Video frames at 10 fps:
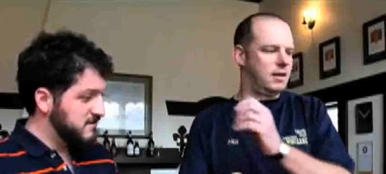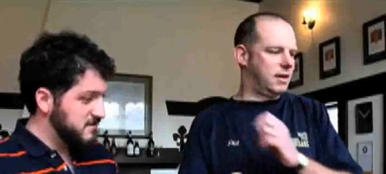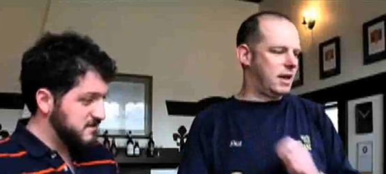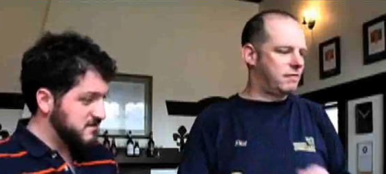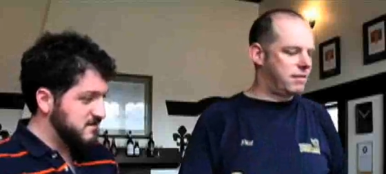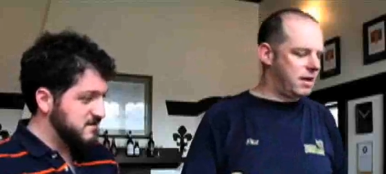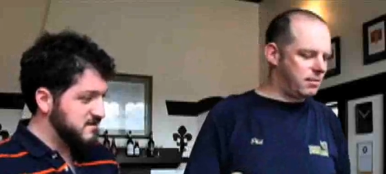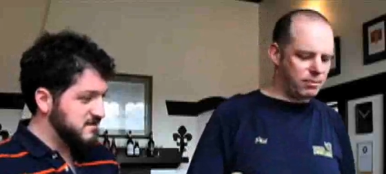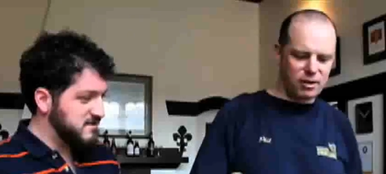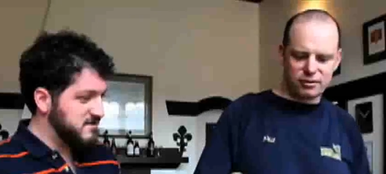Speaker 1: cafe
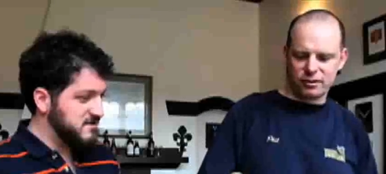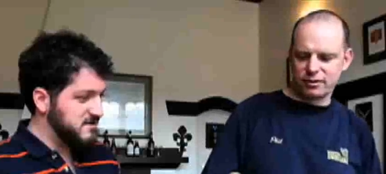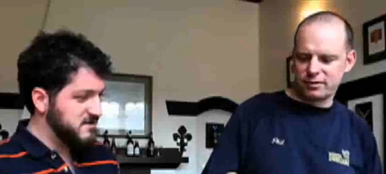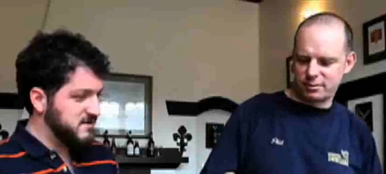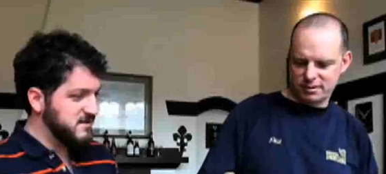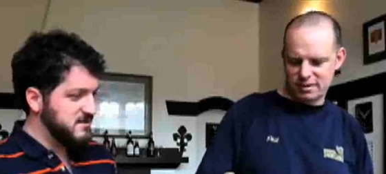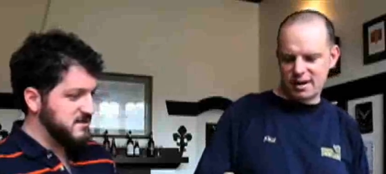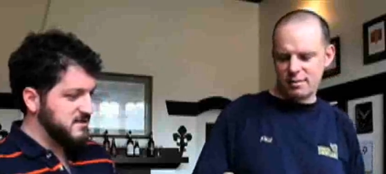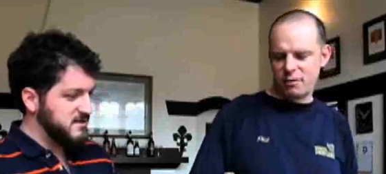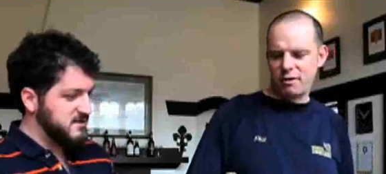in Brussels with the
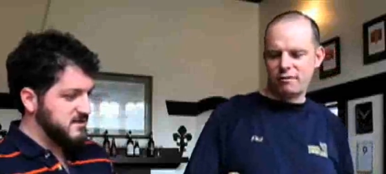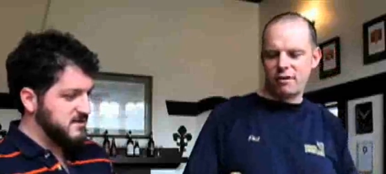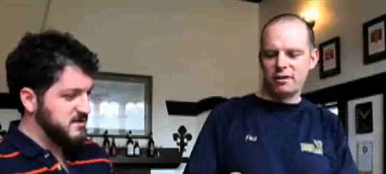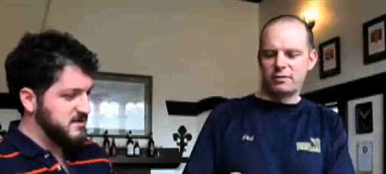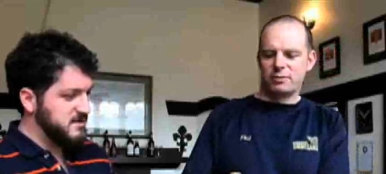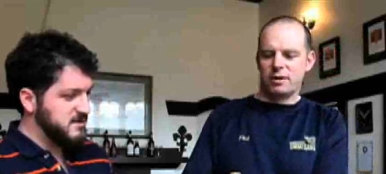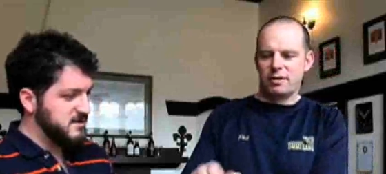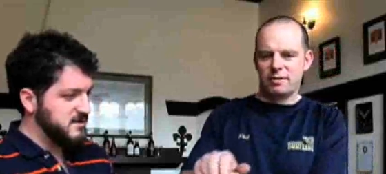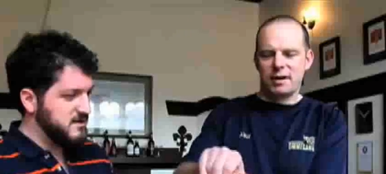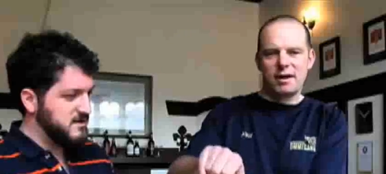name Rare Vos
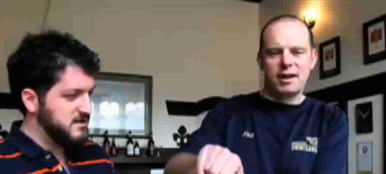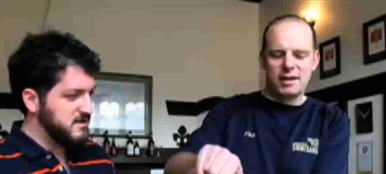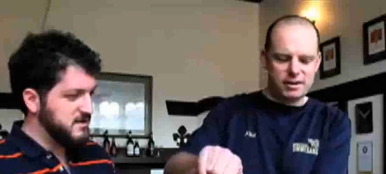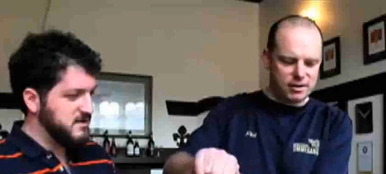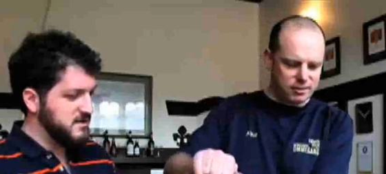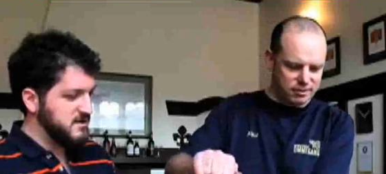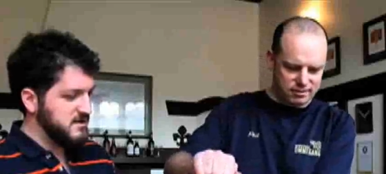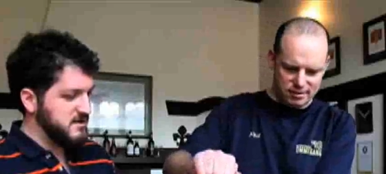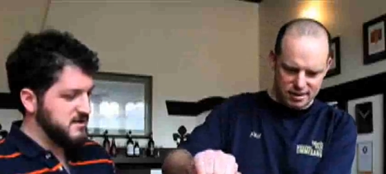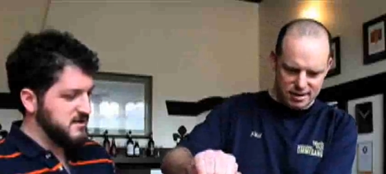where I hear
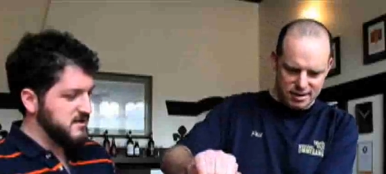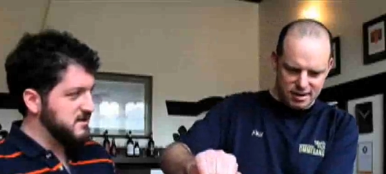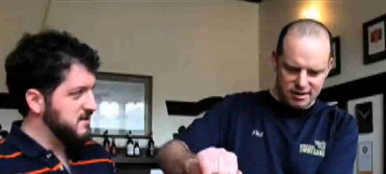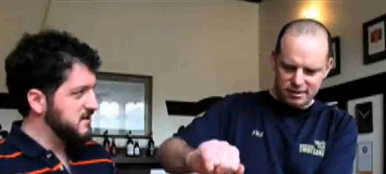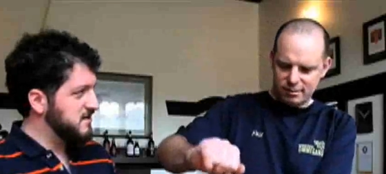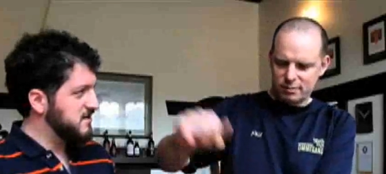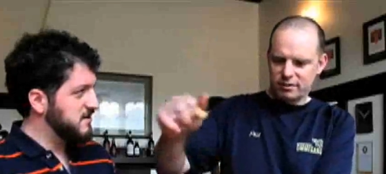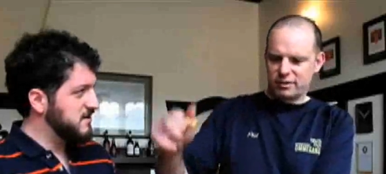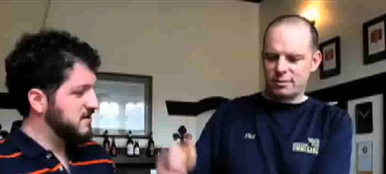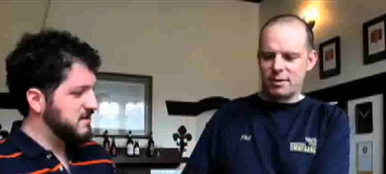
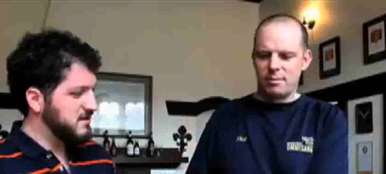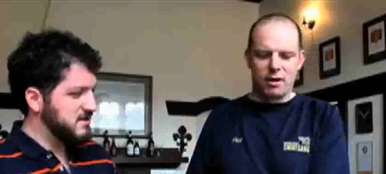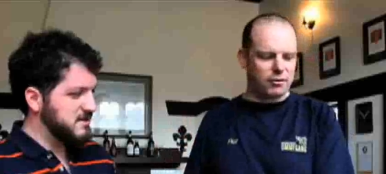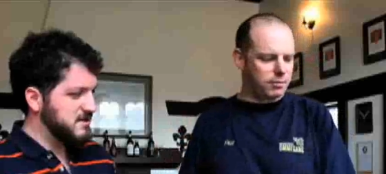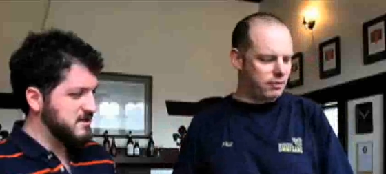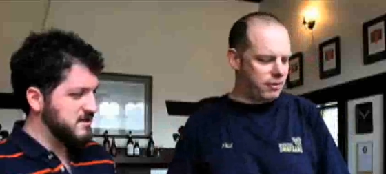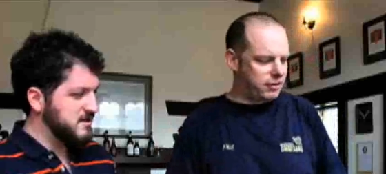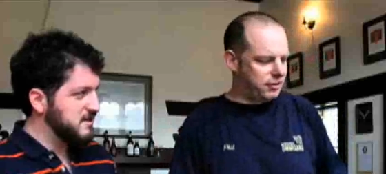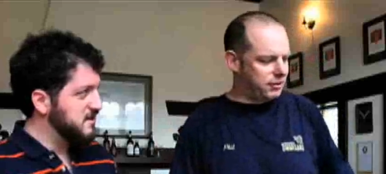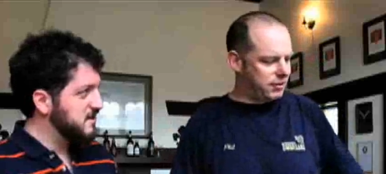some of the Belgian
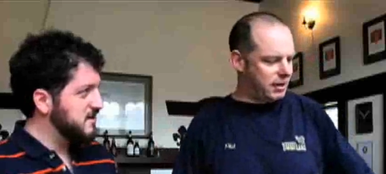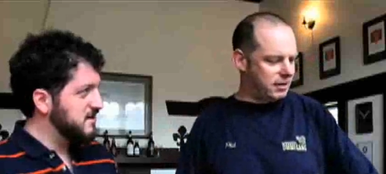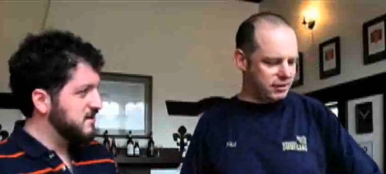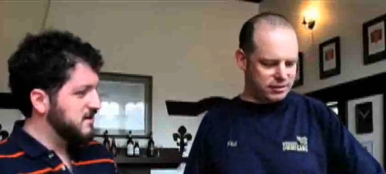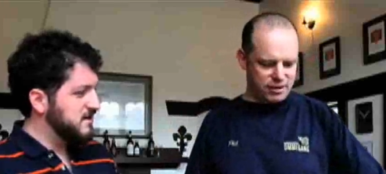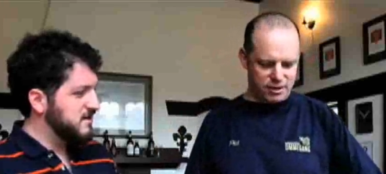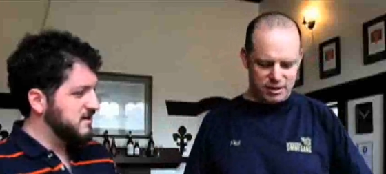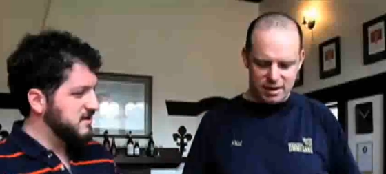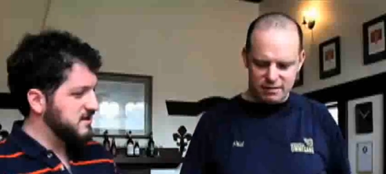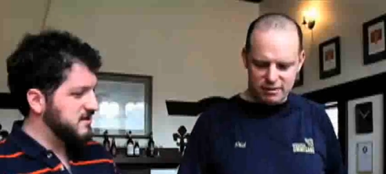professional cyclists
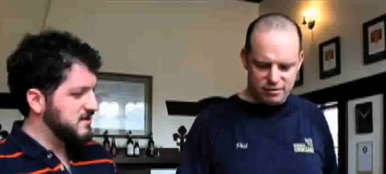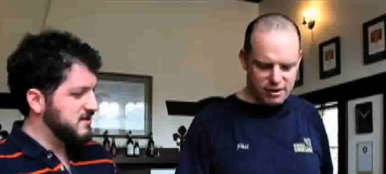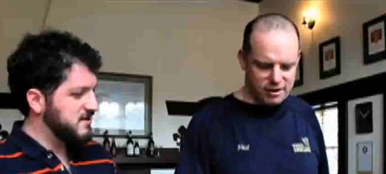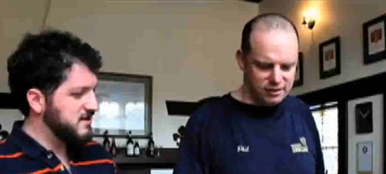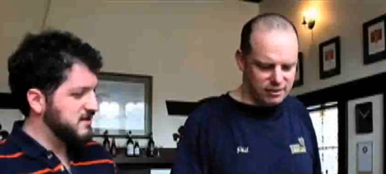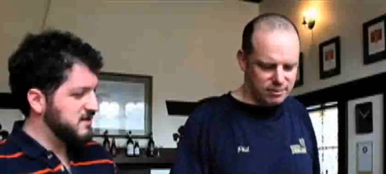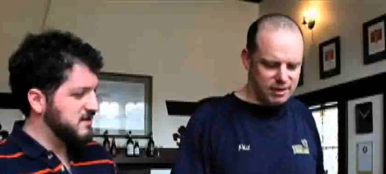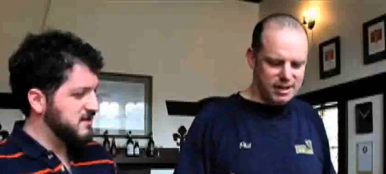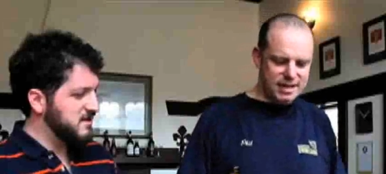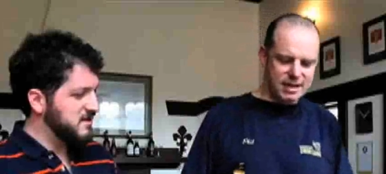go to have a drink and
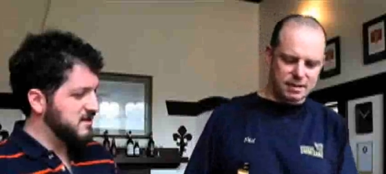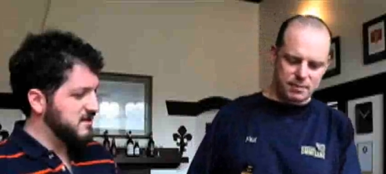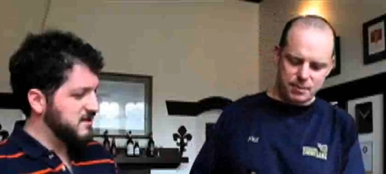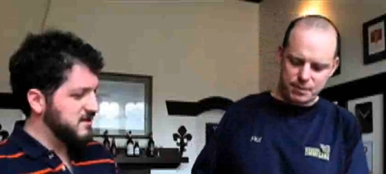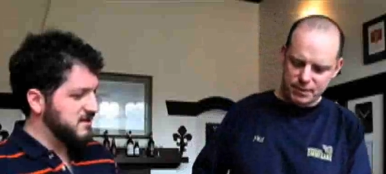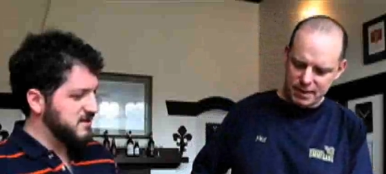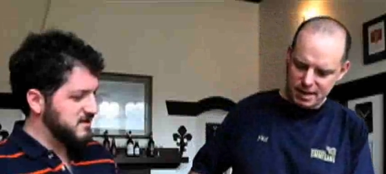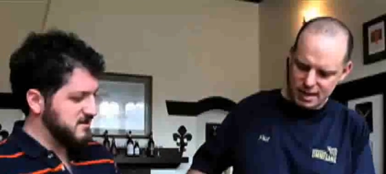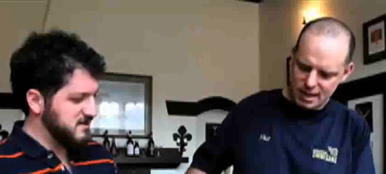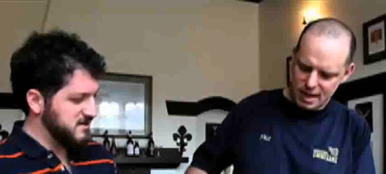something to eat.
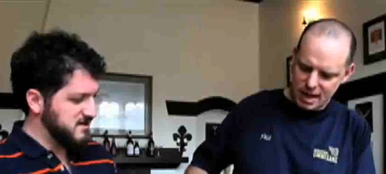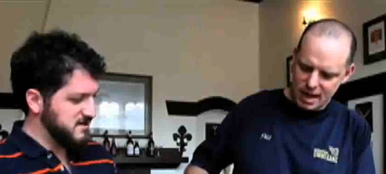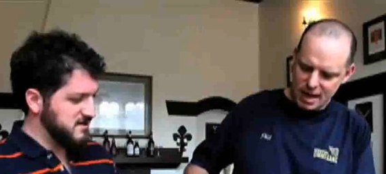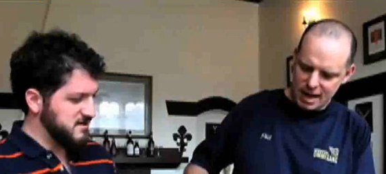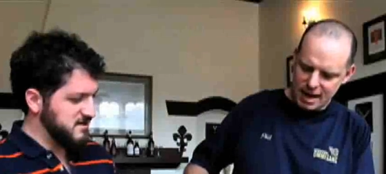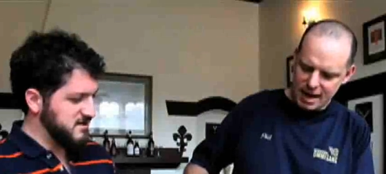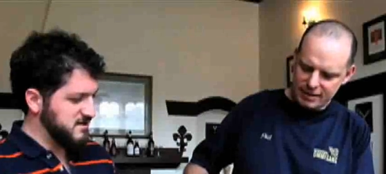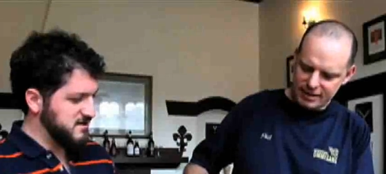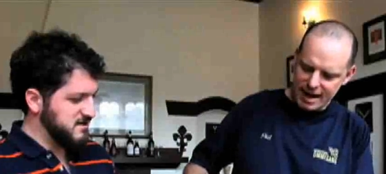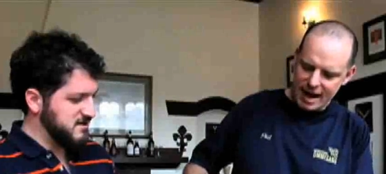
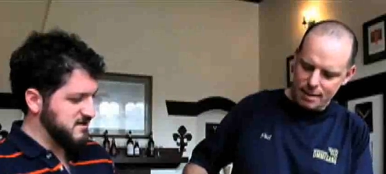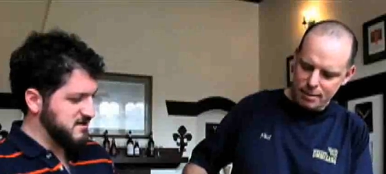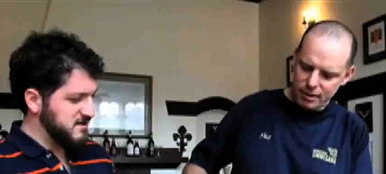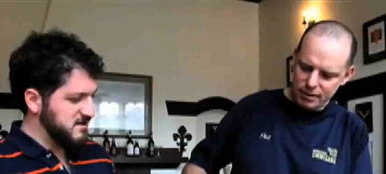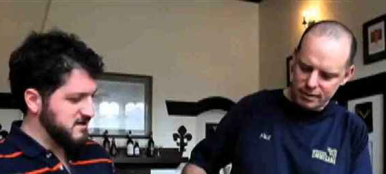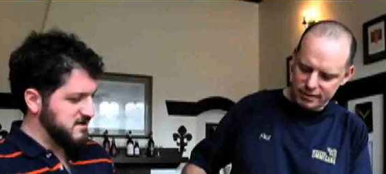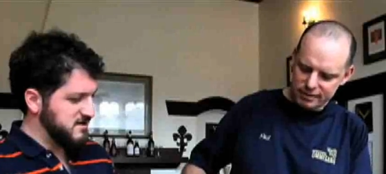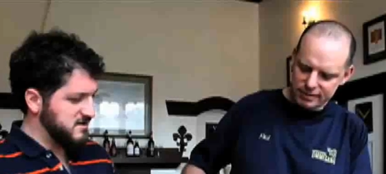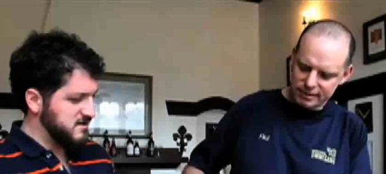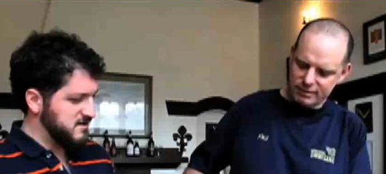Uh, it's an amber,
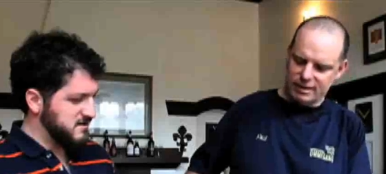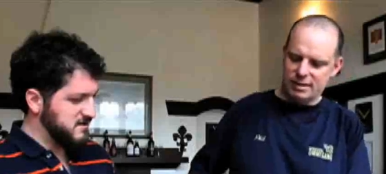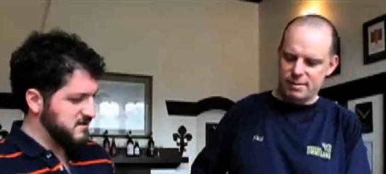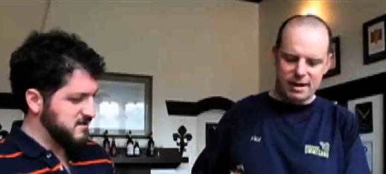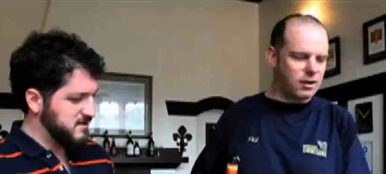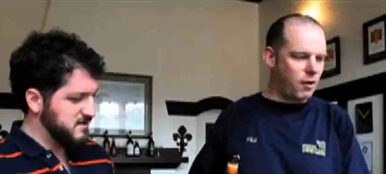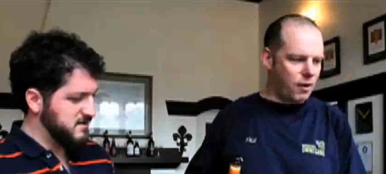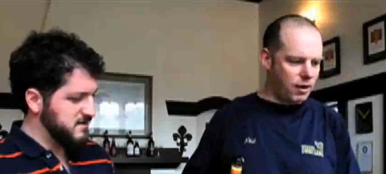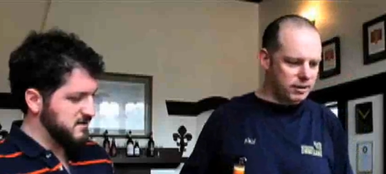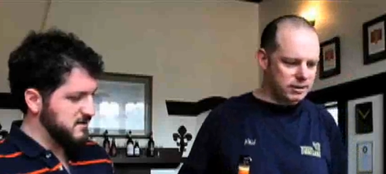what they might
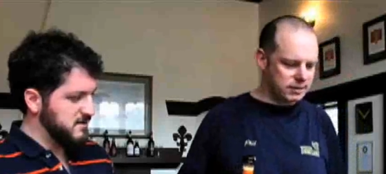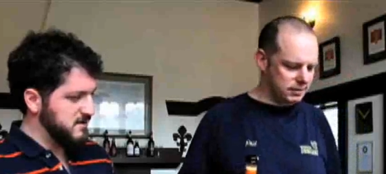call,